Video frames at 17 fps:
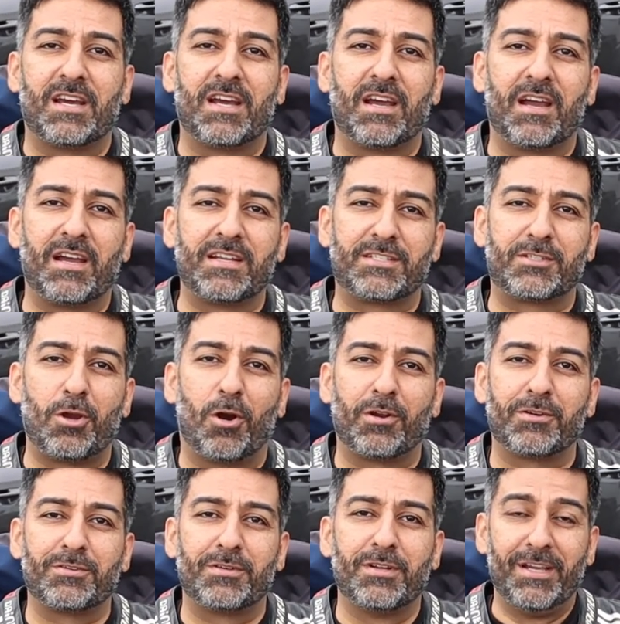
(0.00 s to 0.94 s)

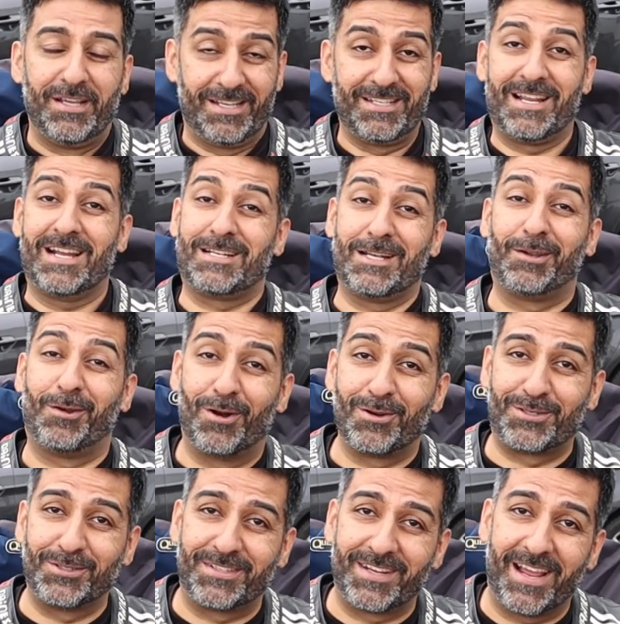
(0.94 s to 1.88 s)
actually
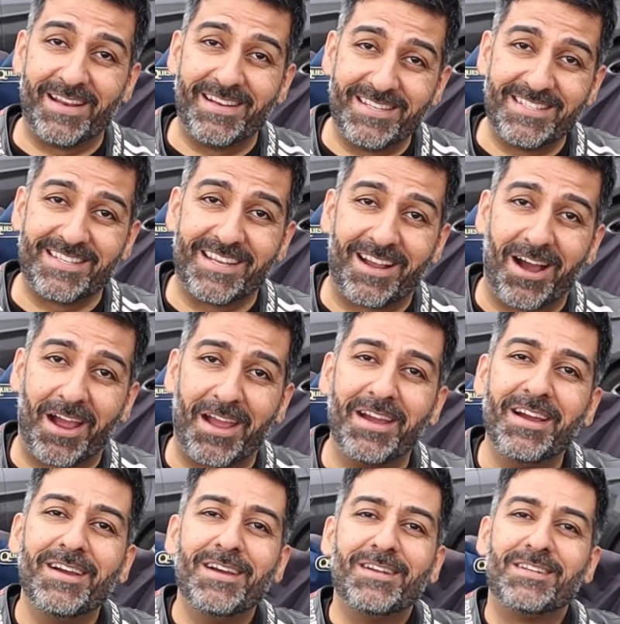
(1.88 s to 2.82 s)
gone to Dainese
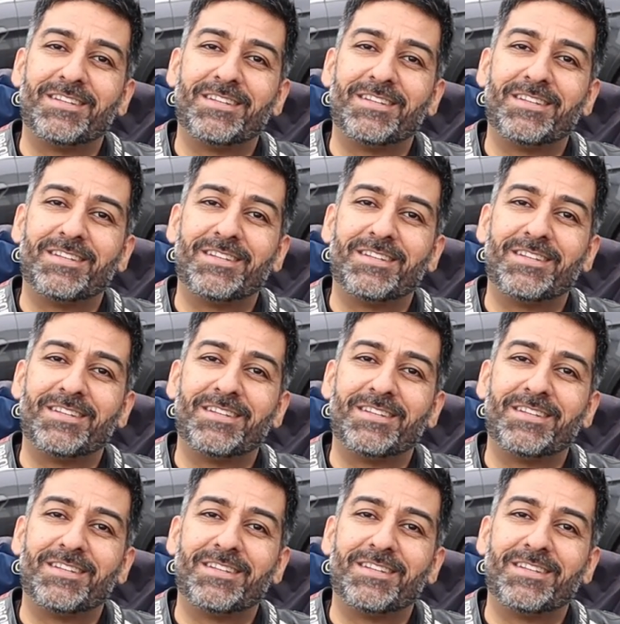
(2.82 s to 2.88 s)
guy